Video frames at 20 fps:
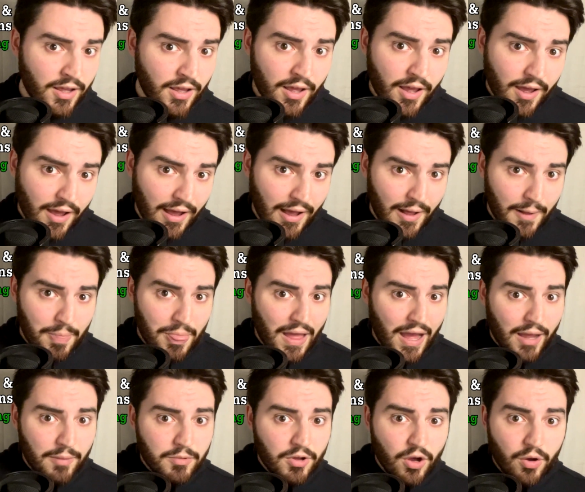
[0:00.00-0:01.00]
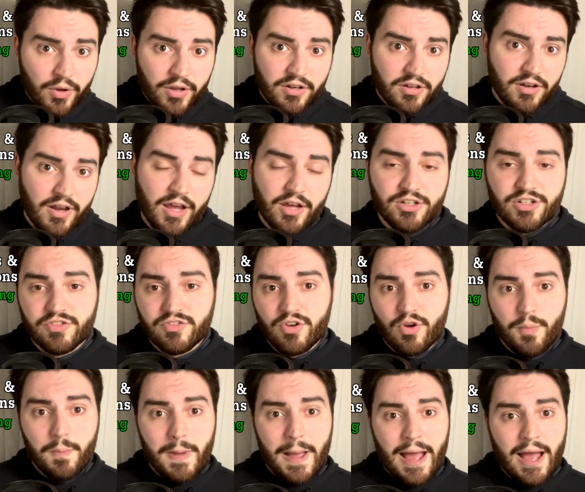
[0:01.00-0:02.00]
I'm going to now just go
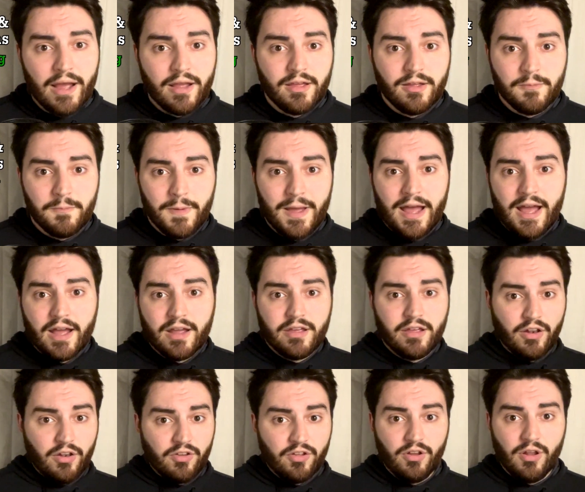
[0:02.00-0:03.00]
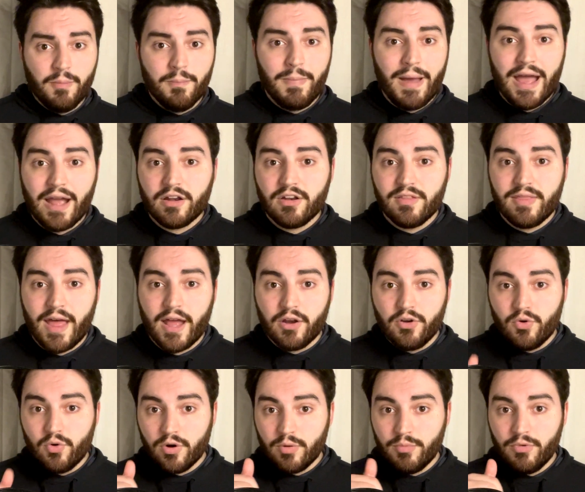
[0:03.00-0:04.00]
back and back until I'm back to that
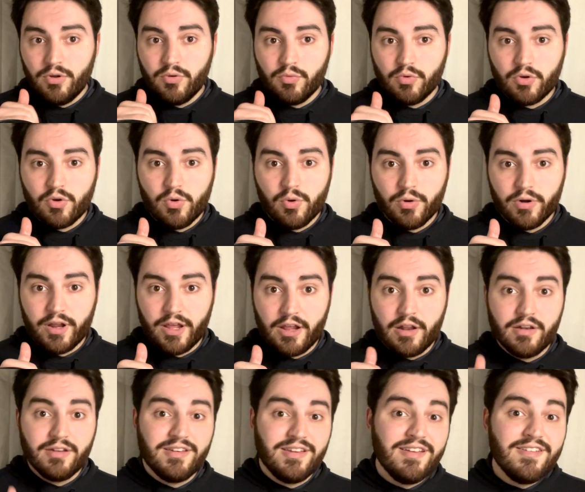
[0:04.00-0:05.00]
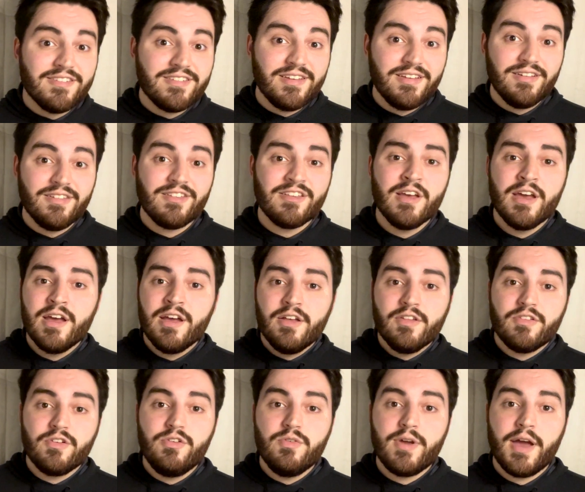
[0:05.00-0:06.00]
normal recording distance, so
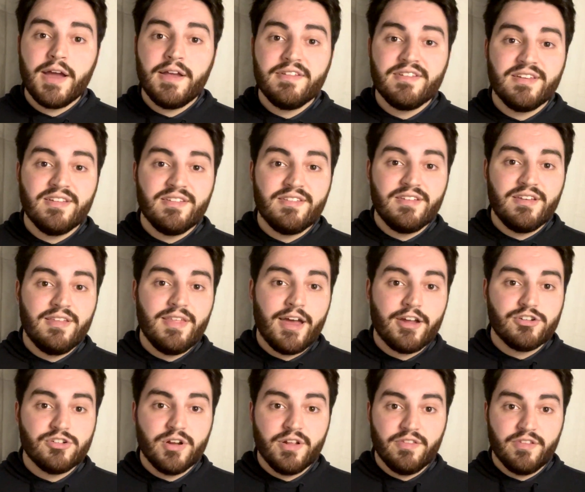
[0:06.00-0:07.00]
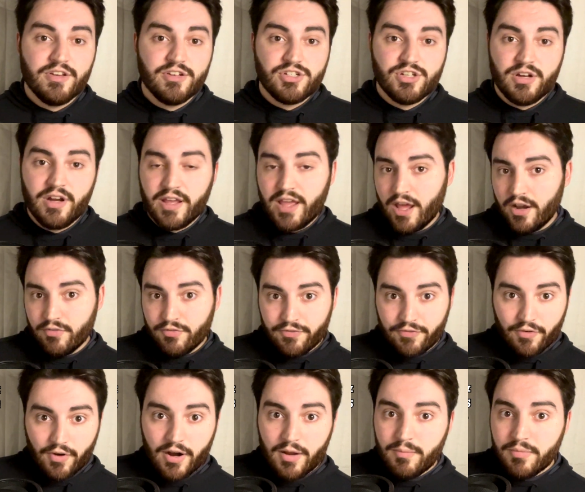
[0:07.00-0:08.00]
you guys can see that transition again
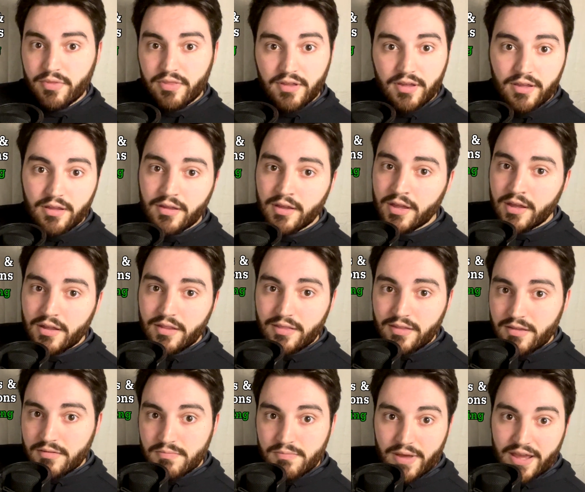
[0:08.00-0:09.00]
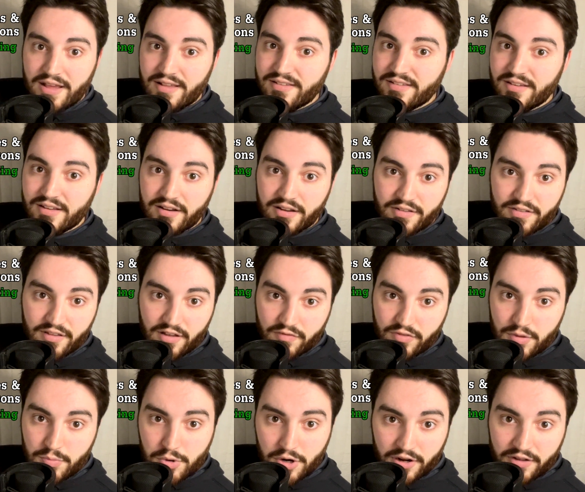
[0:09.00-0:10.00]
from the bassiness of the
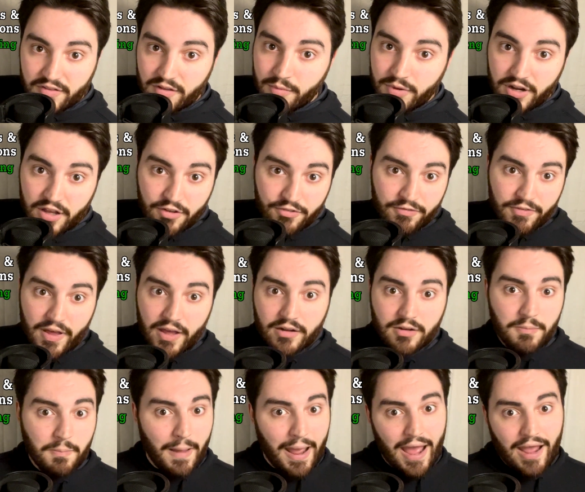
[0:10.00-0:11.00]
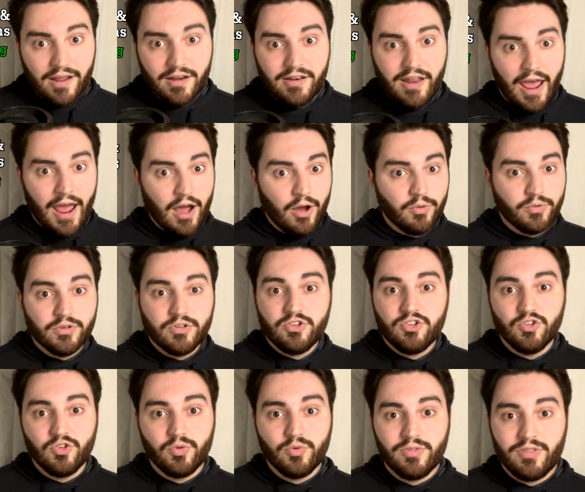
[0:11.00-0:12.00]
proximity effect back down
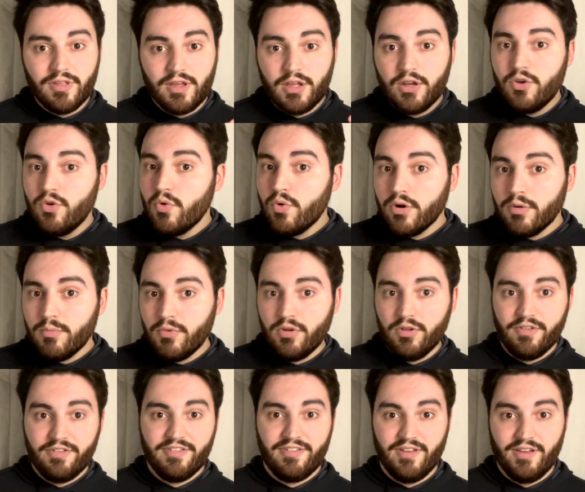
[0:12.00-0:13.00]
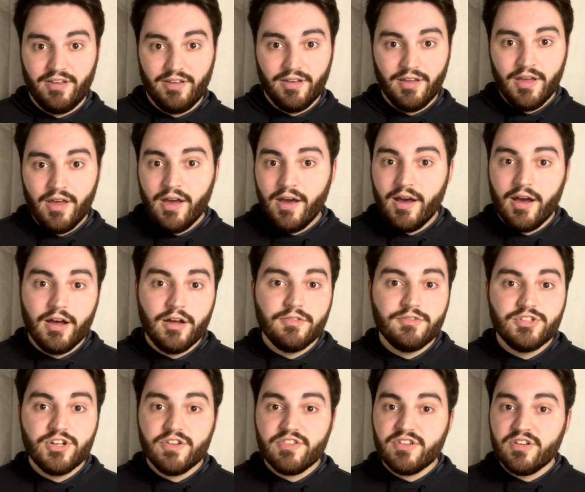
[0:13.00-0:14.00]
to the normalcy of
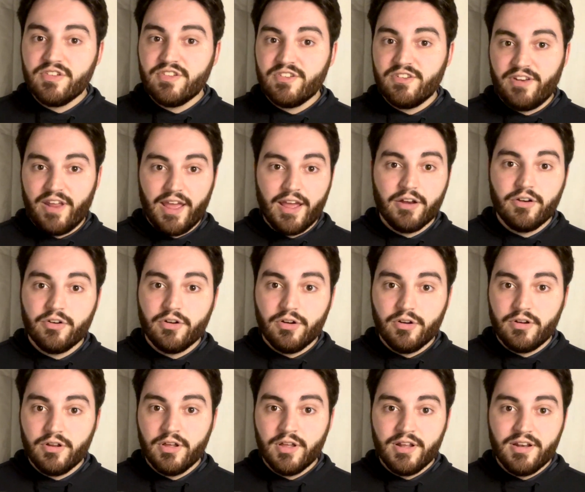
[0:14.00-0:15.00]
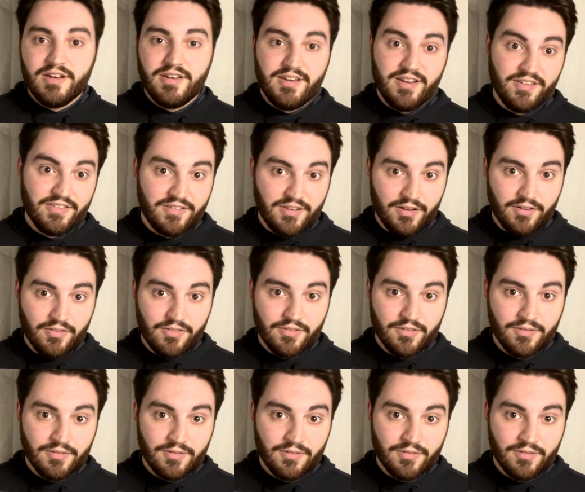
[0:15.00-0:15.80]
just a standard distance.